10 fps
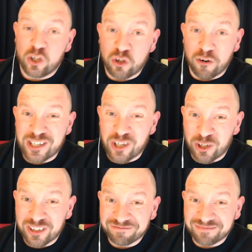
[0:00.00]
Sorry,
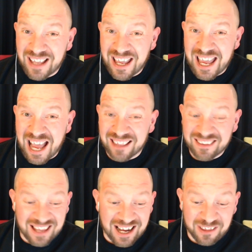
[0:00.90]
Todd.
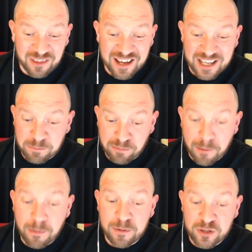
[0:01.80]
I think it's
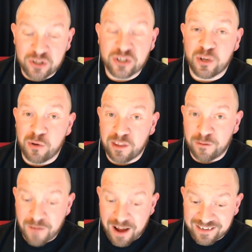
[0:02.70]
probably just due to the
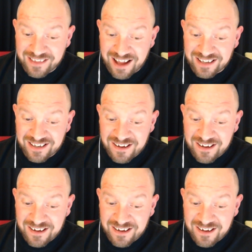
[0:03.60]
fact that